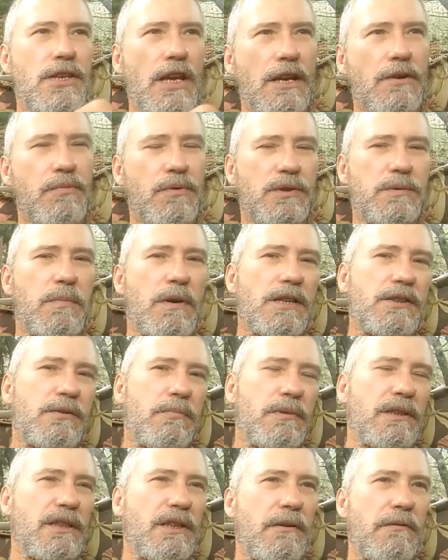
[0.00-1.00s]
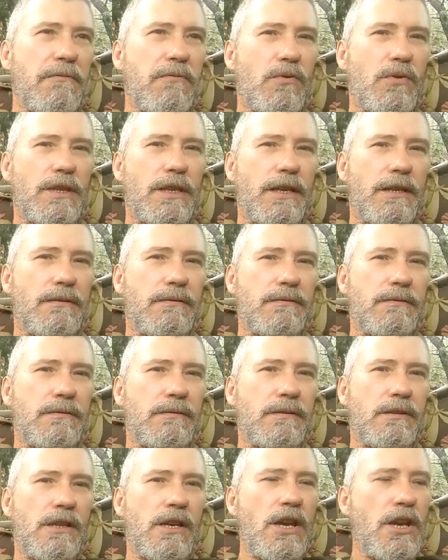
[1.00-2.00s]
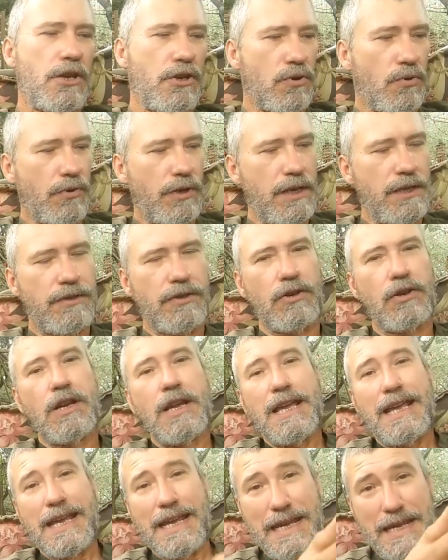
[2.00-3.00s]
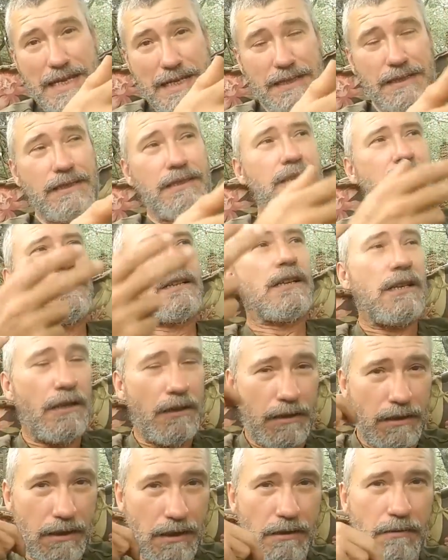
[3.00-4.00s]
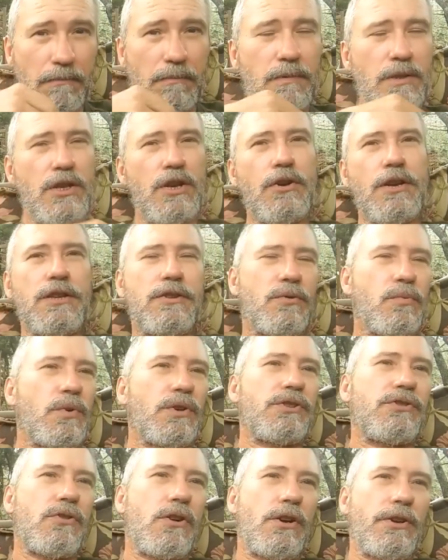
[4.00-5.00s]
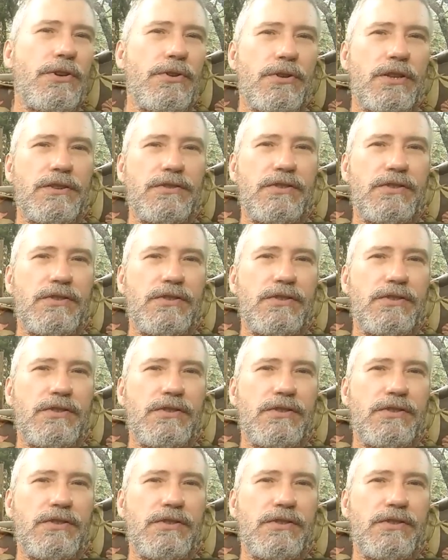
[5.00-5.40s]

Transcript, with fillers: take responsibility for that. You're either in, you either withdraw your